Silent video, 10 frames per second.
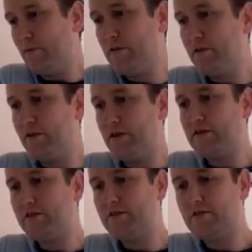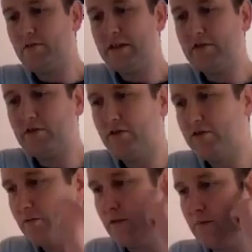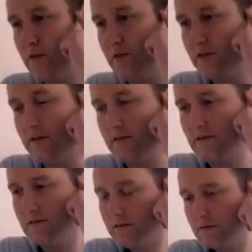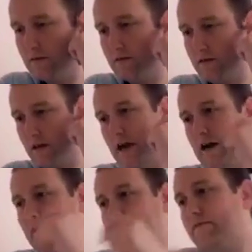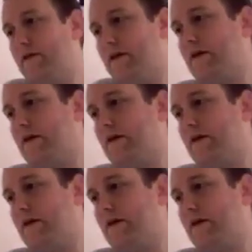what I'll do is I'll just quickly show you some of the books that I have.